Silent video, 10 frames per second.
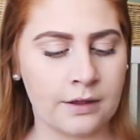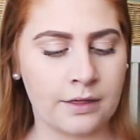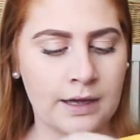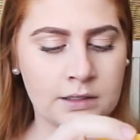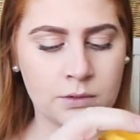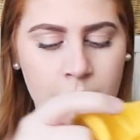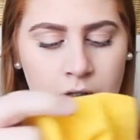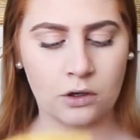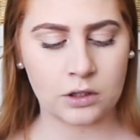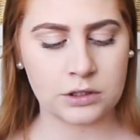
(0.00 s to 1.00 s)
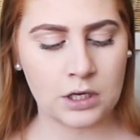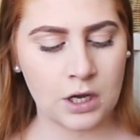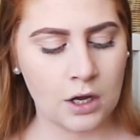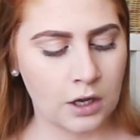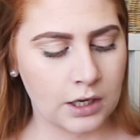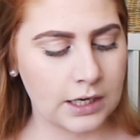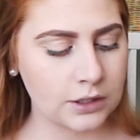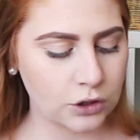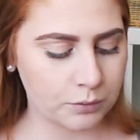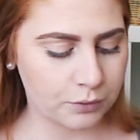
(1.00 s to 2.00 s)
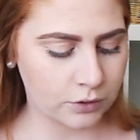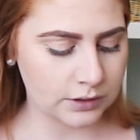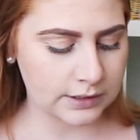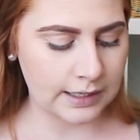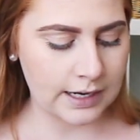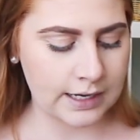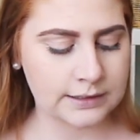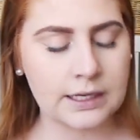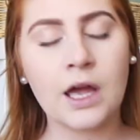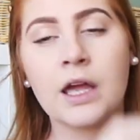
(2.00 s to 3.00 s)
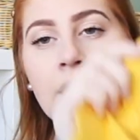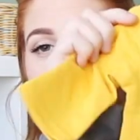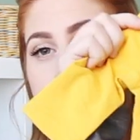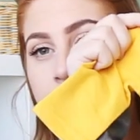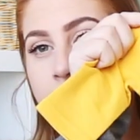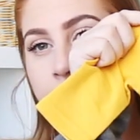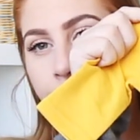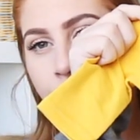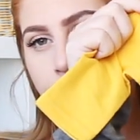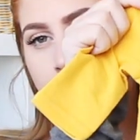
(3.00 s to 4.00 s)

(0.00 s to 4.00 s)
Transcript: that we got in newborn size is this little